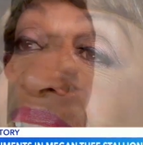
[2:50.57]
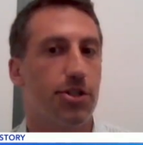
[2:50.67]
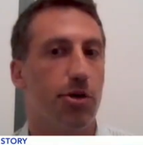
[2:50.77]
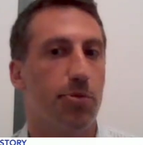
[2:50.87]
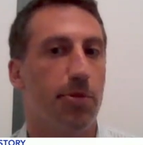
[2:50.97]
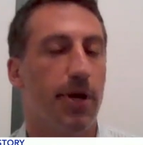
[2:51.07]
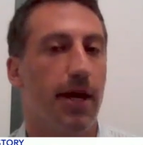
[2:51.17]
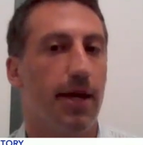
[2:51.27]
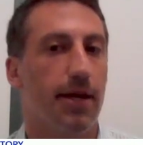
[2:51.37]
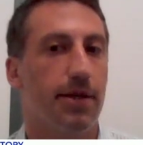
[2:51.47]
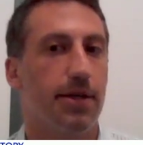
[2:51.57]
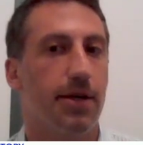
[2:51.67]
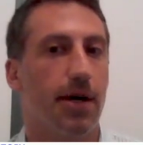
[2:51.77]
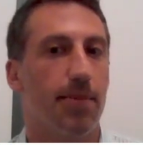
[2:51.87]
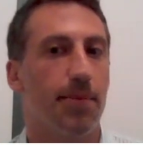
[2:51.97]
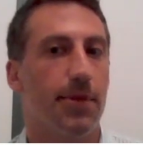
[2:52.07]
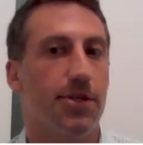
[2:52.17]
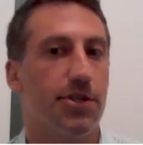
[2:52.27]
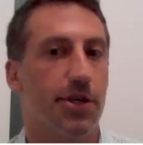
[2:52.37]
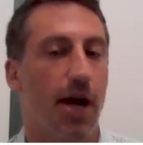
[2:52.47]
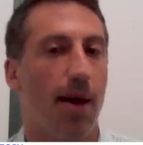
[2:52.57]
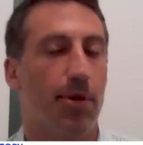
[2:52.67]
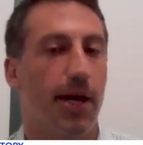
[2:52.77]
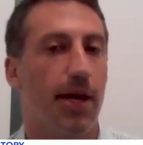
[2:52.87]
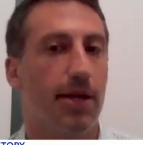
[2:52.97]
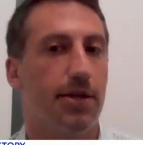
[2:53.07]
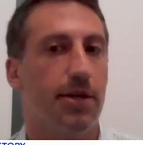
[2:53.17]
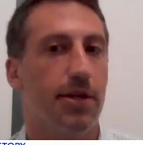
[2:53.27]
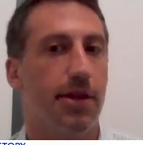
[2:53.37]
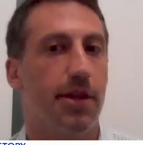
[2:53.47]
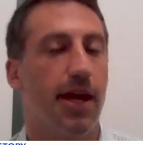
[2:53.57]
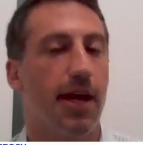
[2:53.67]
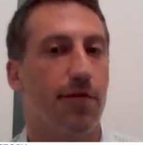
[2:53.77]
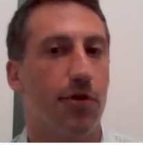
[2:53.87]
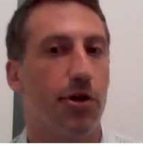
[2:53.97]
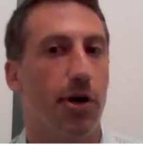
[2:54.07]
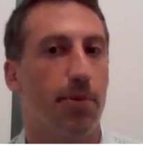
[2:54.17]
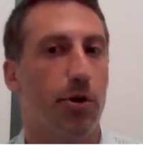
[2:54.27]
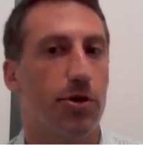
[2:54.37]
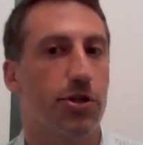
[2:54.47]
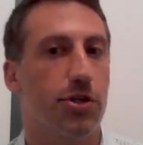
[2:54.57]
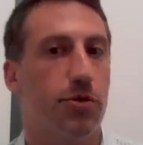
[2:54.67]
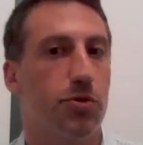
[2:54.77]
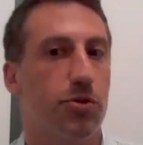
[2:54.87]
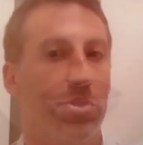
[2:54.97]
She's a human being, and um, this is a complicated thing for a young person who's